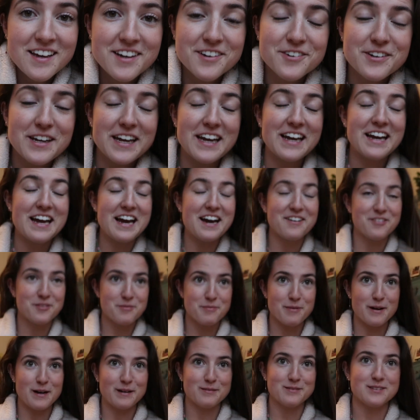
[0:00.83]
Okay, I have a
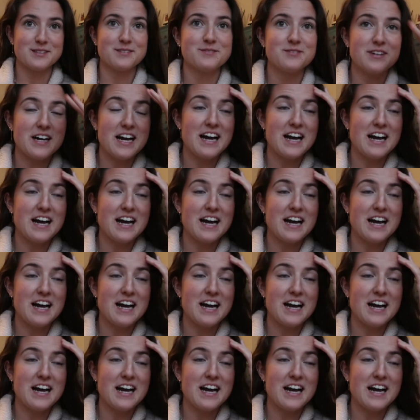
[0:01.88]
problem.